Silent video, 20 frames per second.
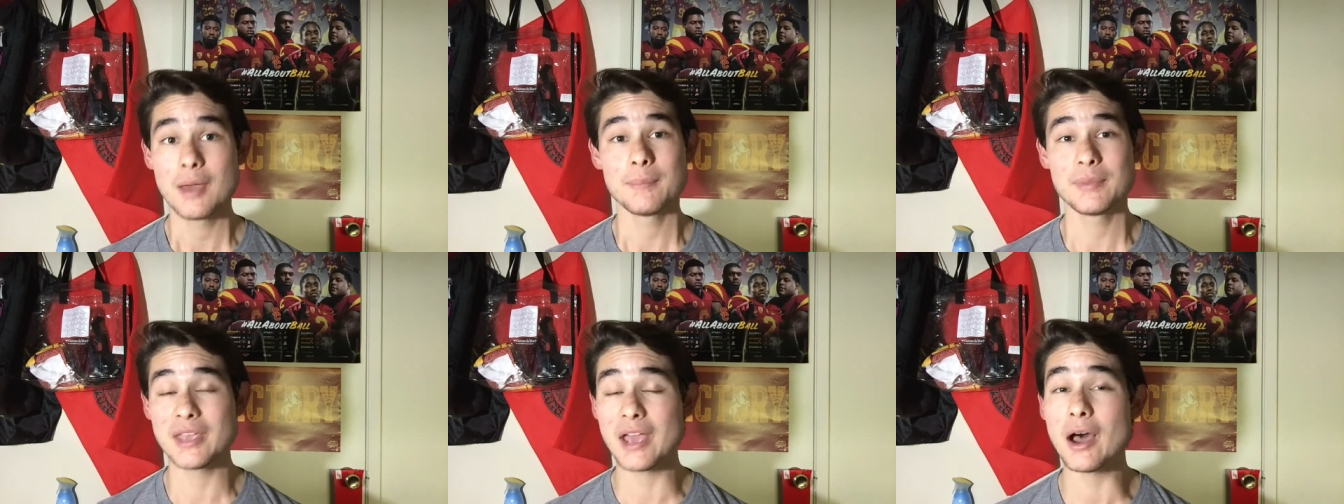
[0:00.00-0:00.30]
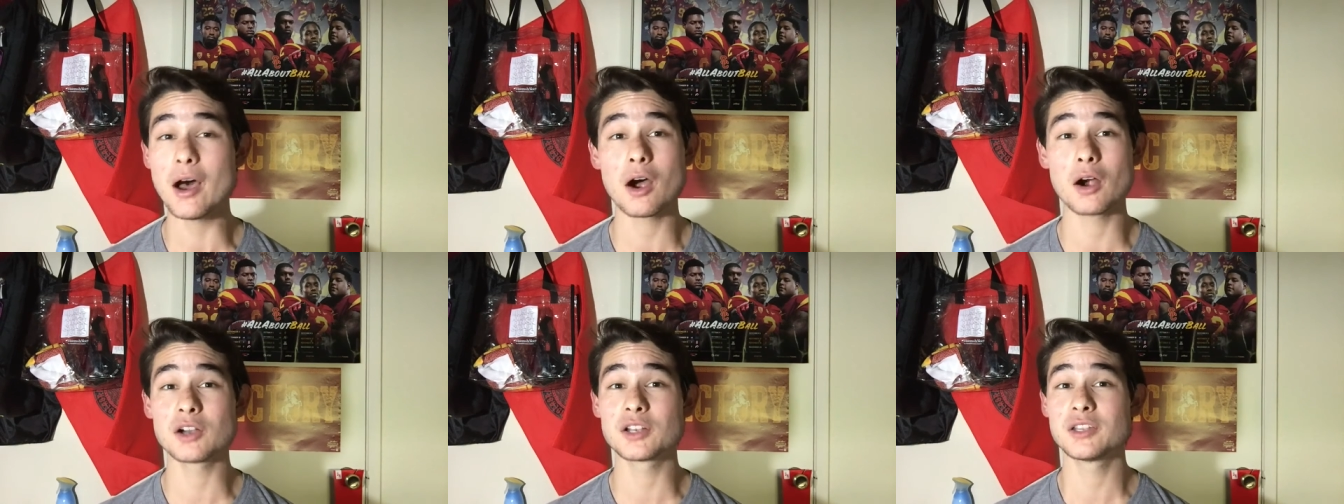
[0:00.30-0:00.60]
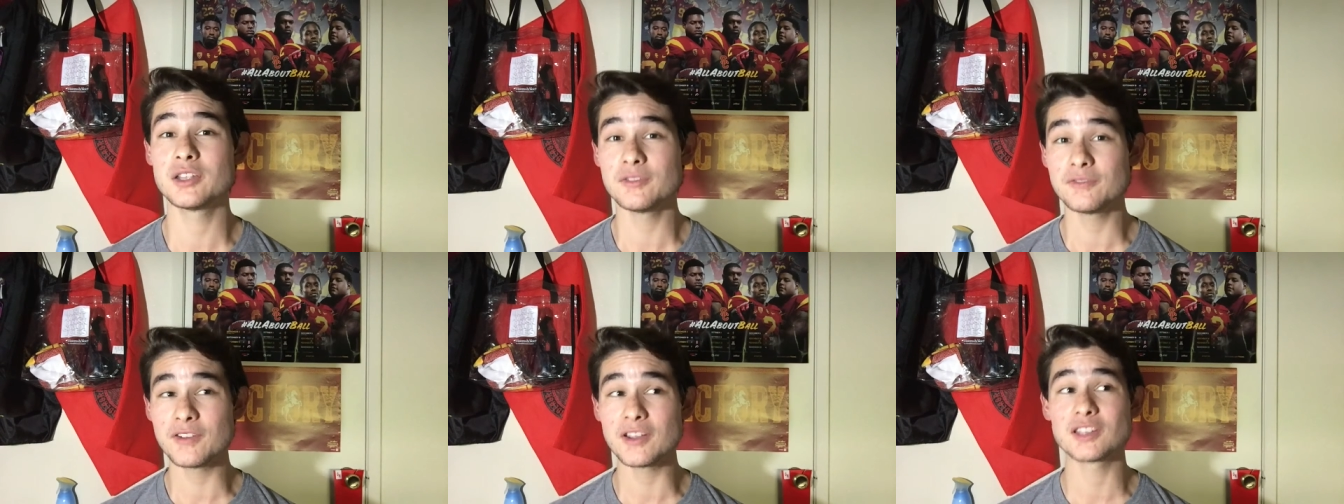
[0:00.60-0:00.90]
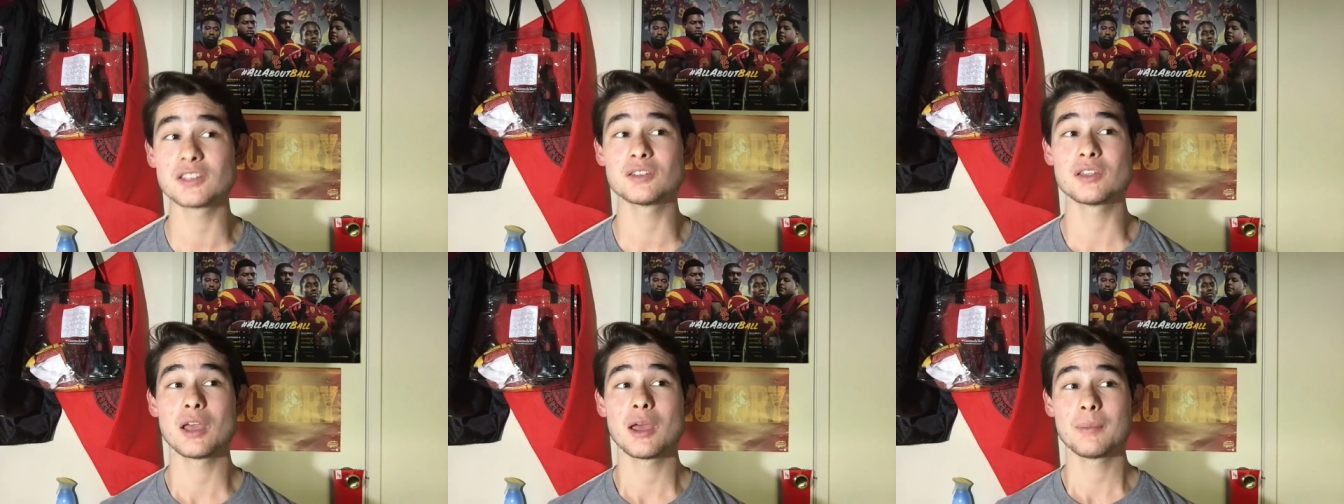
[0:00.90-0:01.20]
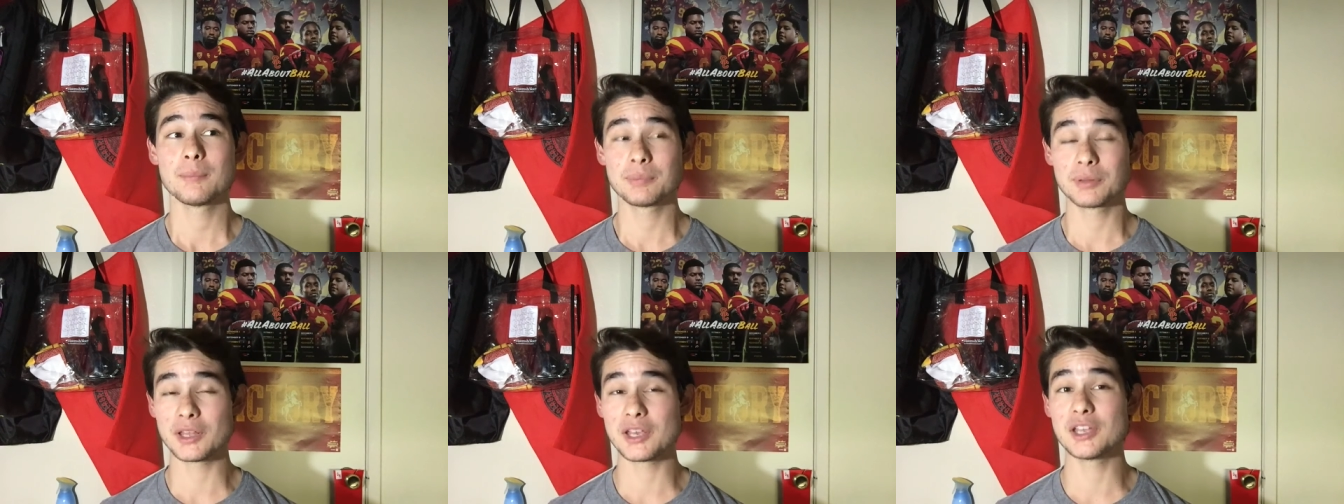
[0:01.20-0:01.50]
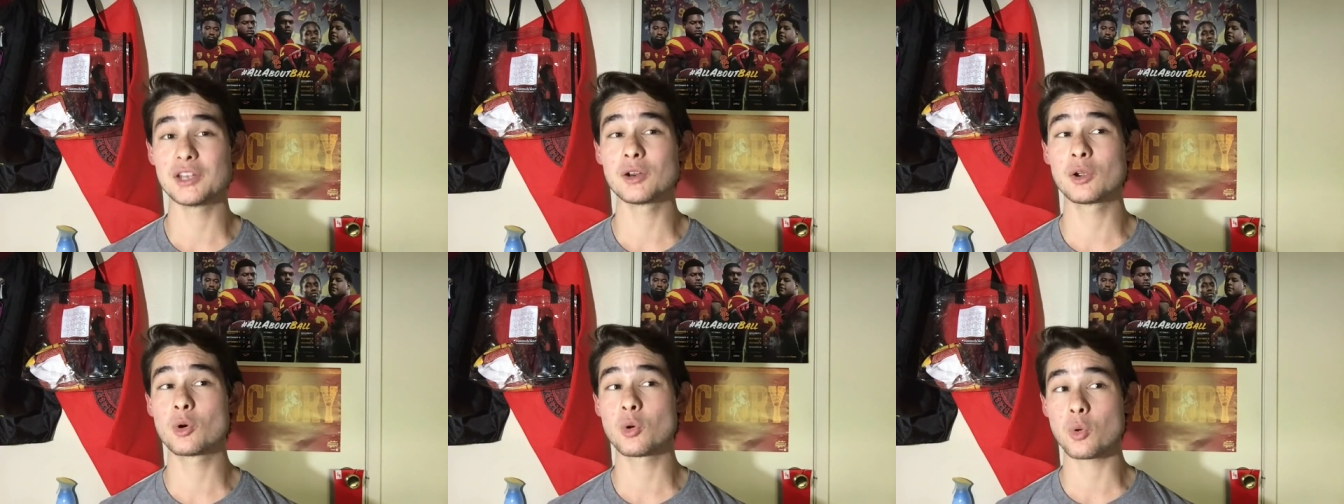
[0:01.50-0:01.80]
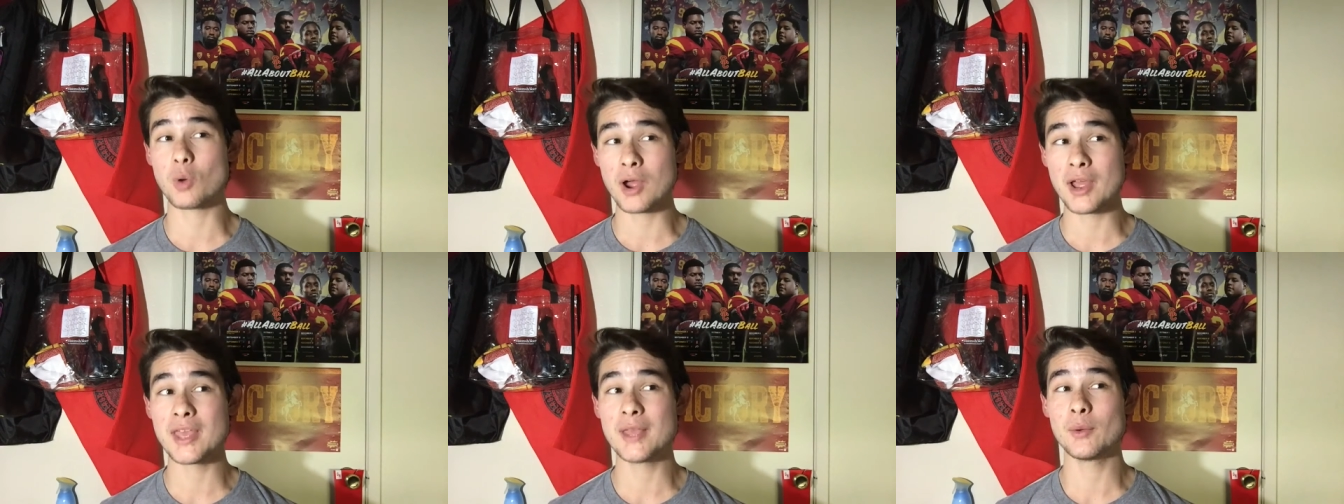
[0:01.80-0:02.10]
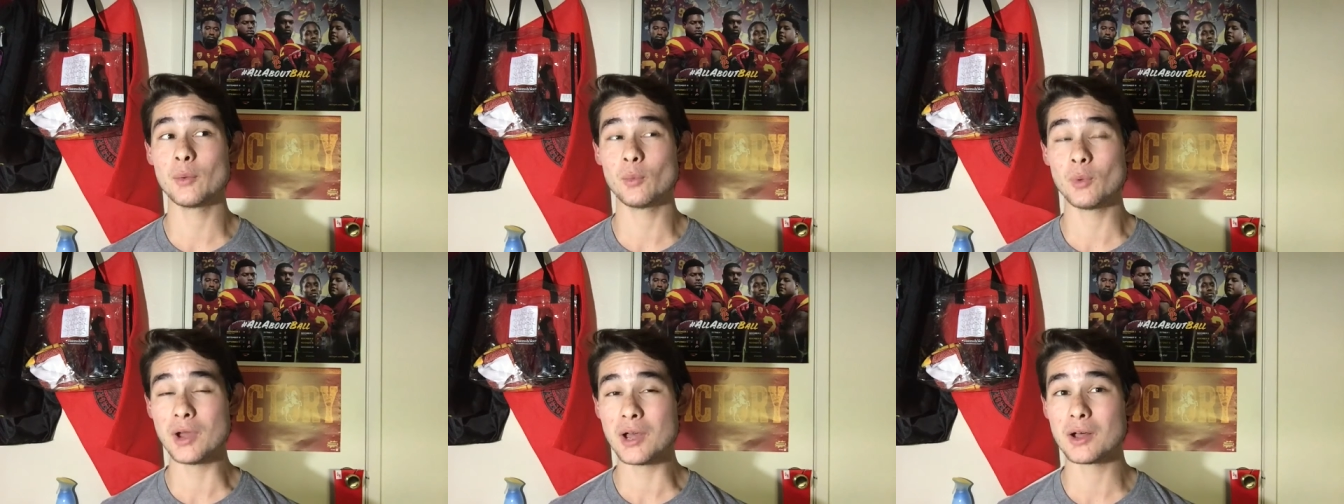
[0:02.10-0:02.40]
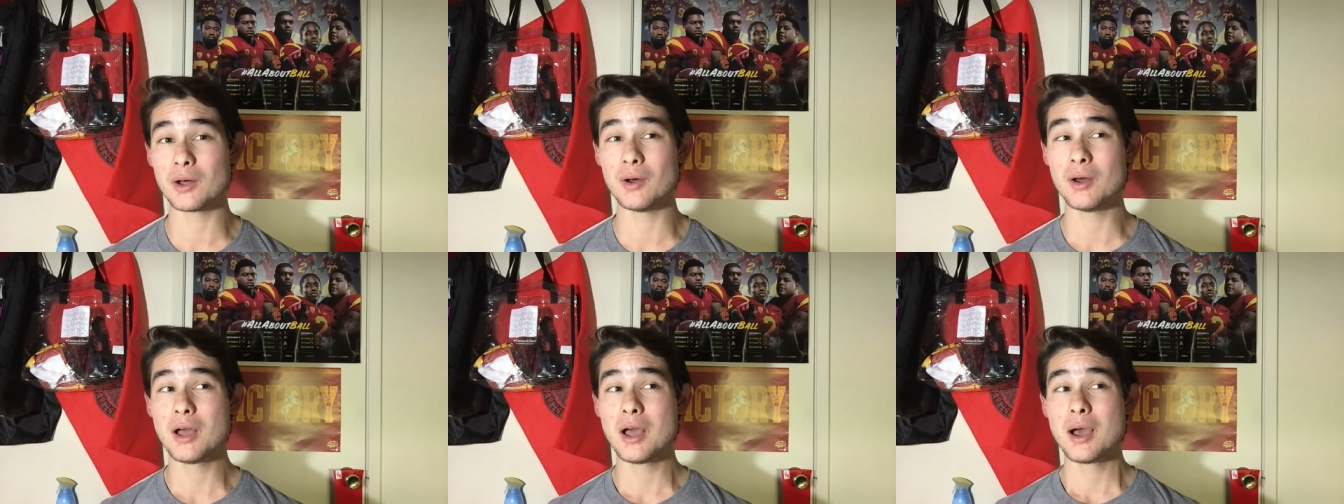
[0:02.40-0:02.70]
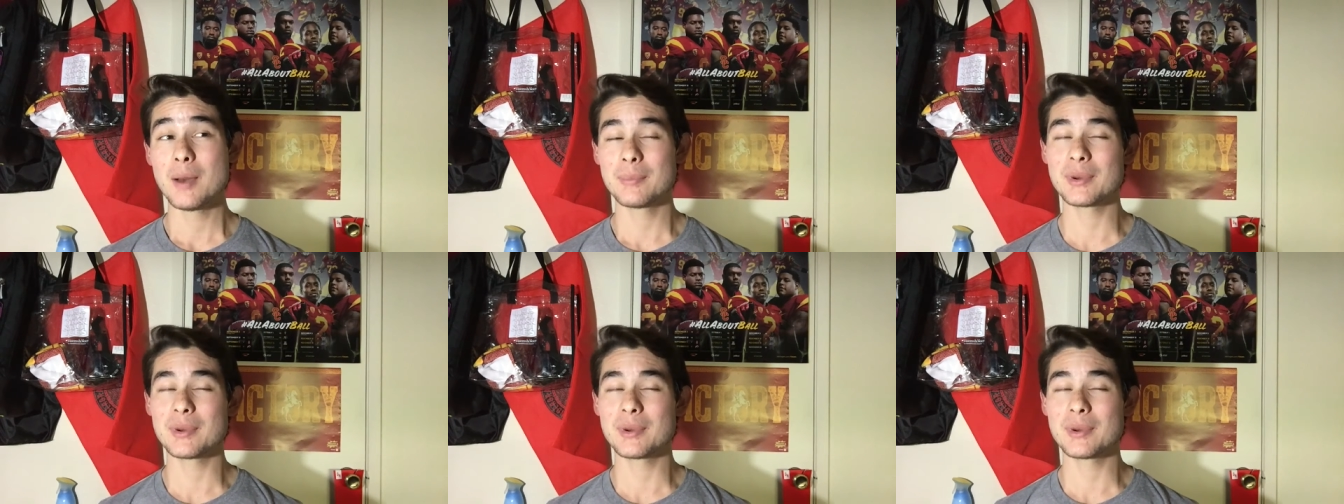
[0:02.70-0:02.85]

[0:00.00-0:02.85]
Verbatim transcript: But yeah, our defense played quite well.